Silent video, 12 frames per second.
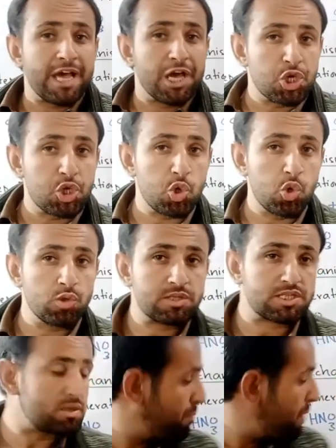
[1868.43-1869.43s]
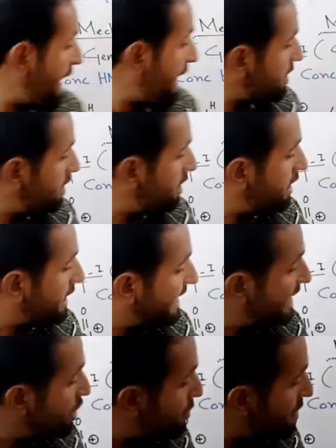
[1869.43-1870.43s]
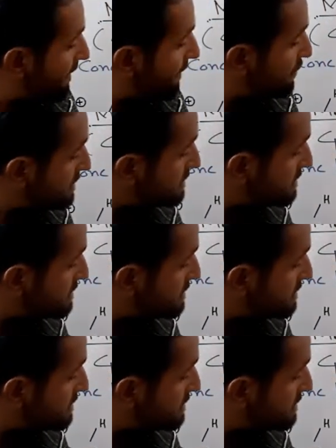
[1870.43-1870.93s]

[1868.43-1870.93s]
used for cleaving this